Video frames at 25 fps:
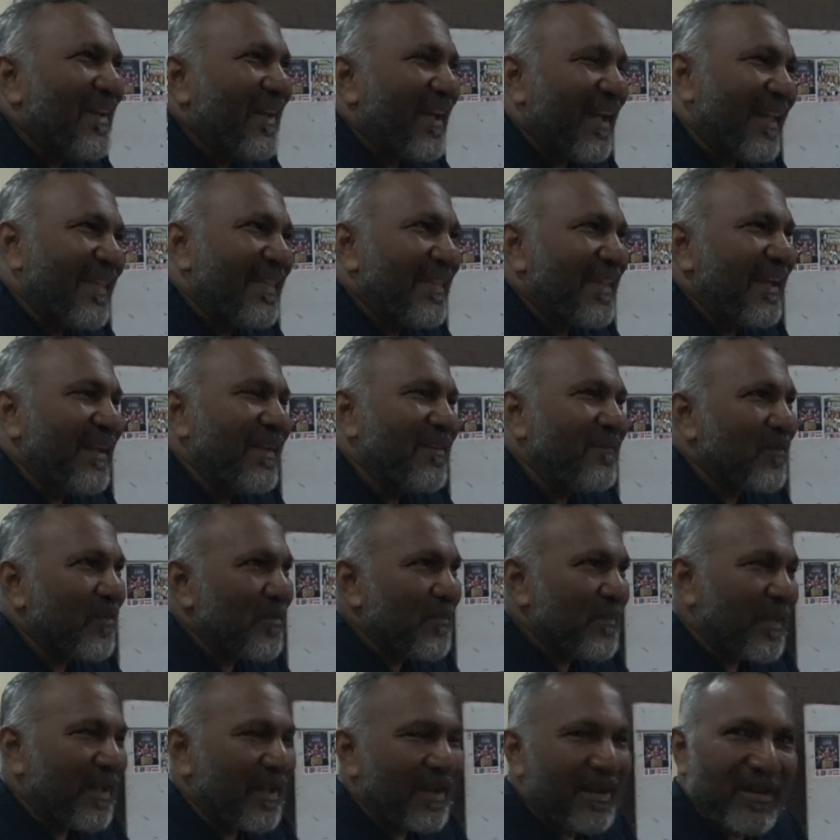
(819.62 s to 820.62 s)
And then
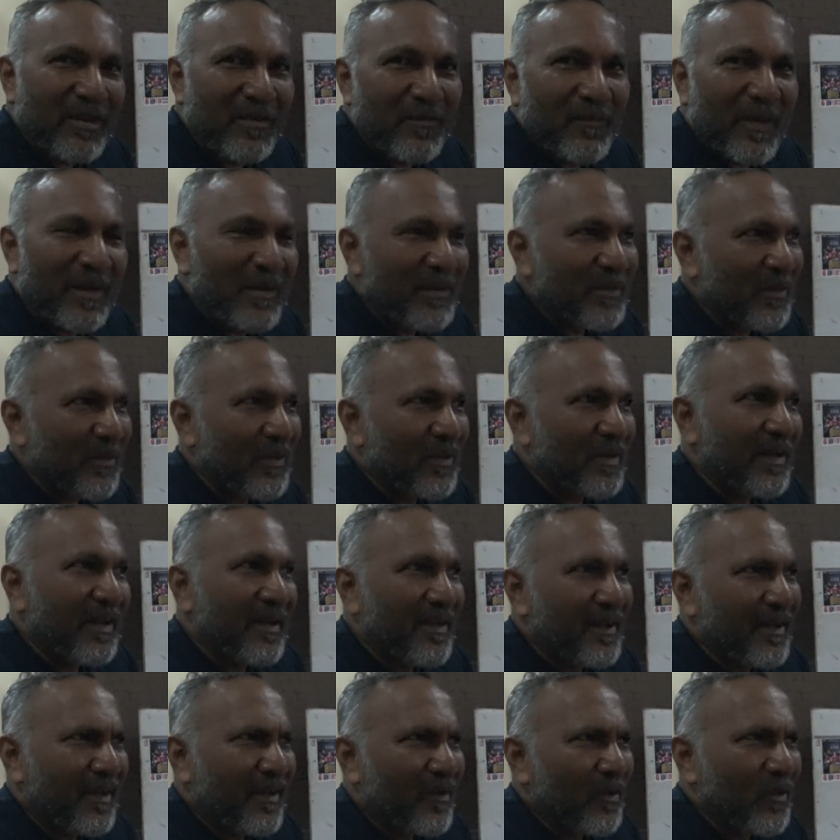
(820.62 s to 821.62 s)
from there it went on.
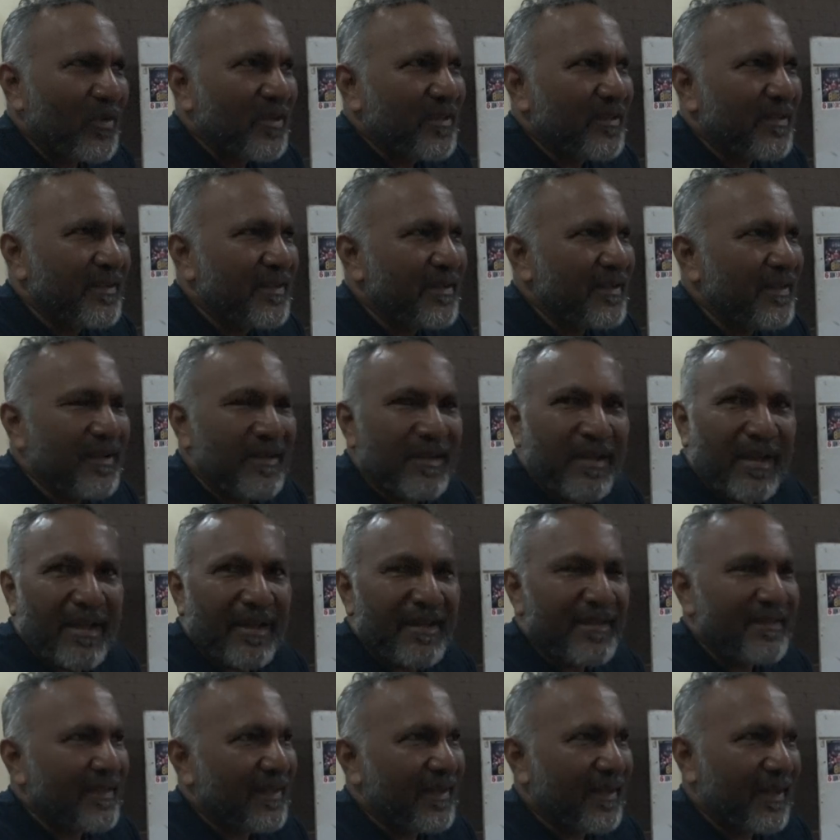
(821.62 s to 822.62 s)
And the original
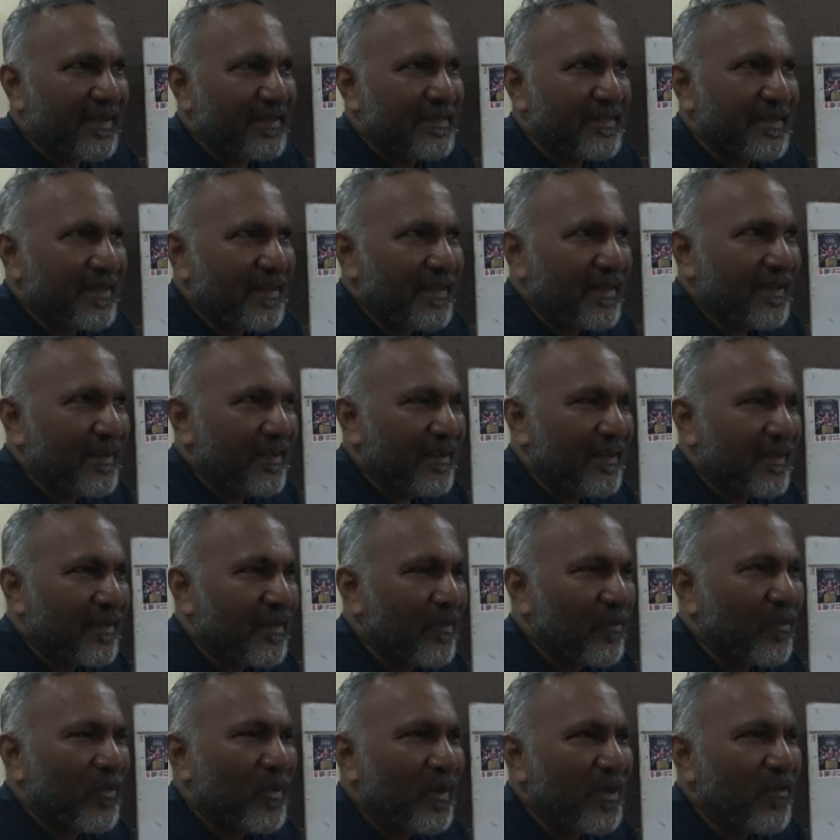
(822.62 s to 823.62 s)
guys are actually
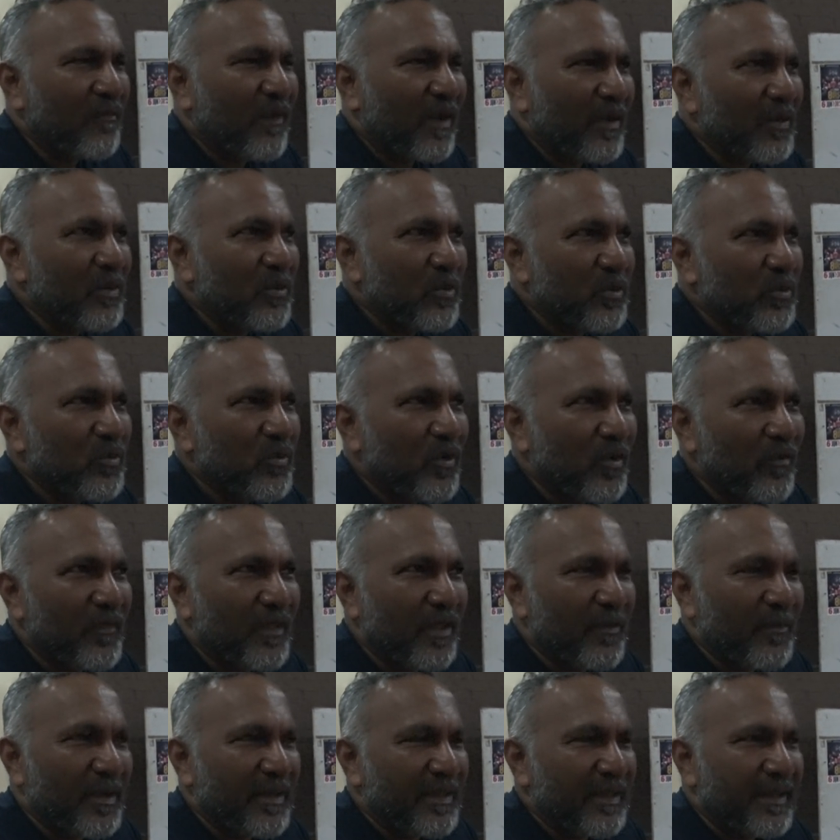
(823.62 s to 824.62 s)
only one or two of
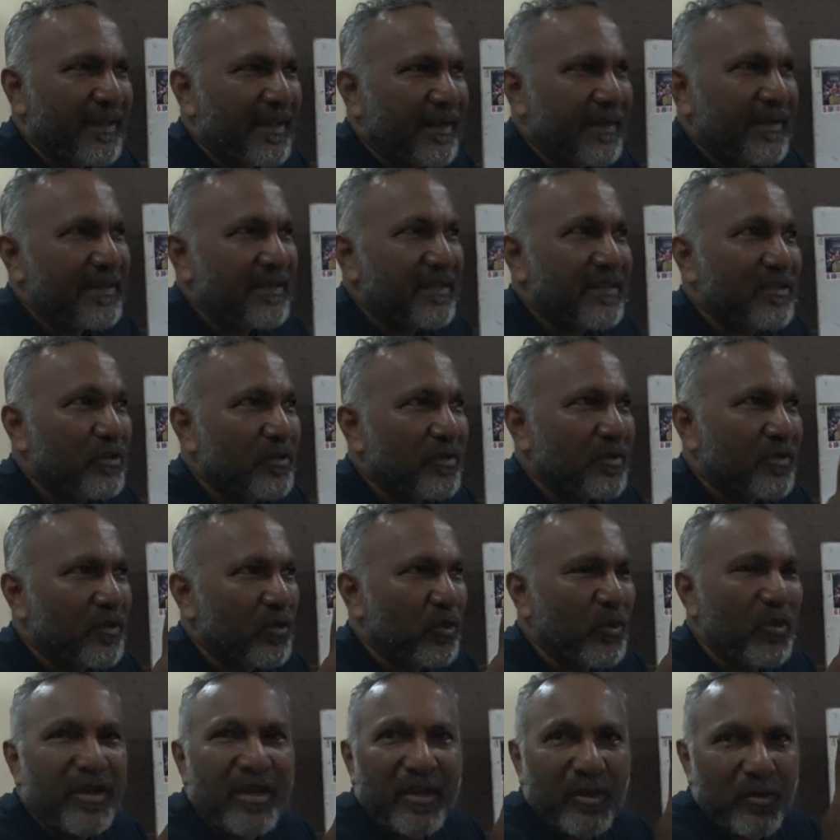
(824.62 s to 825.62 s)
them are there. That is
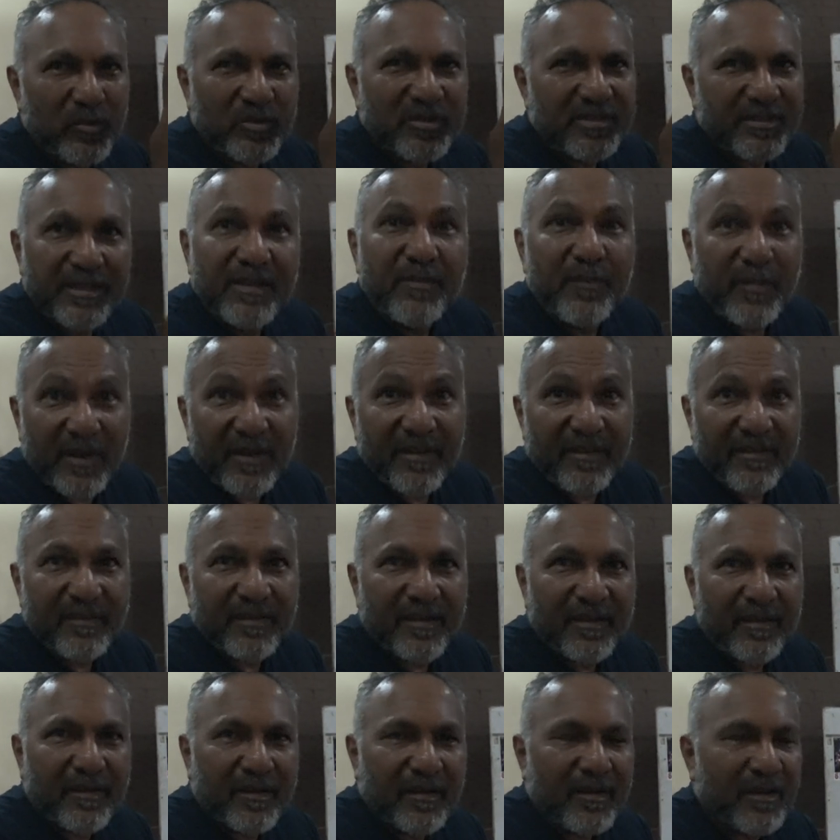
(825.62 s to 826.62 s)
Tony, who still plays
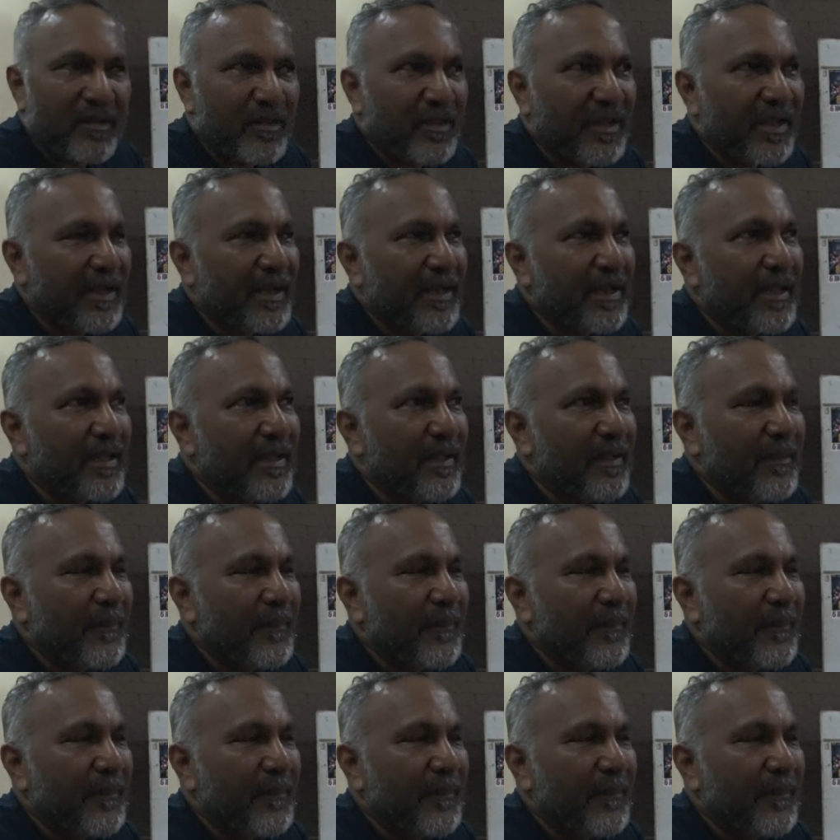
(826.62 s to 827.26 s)
in Delhi.